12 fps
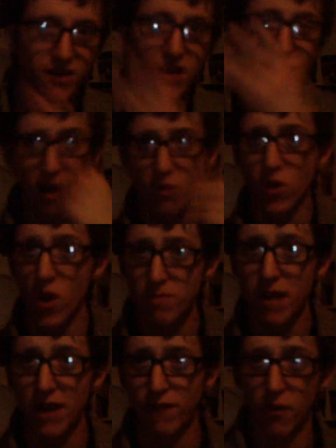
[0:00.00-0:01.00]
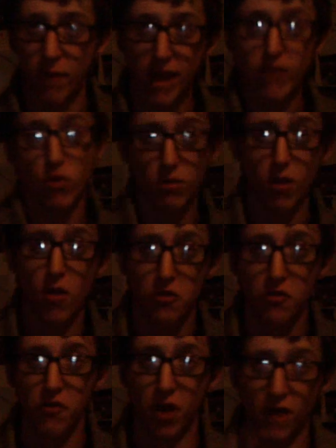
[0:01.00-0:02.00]
and now going back through the maze, all the
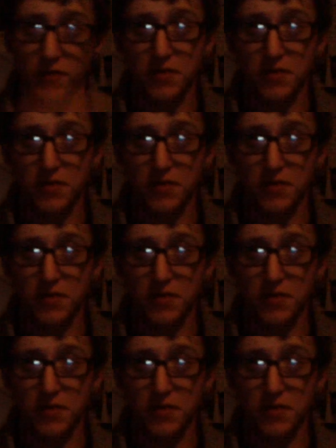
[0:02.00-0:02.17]
monsters are alive,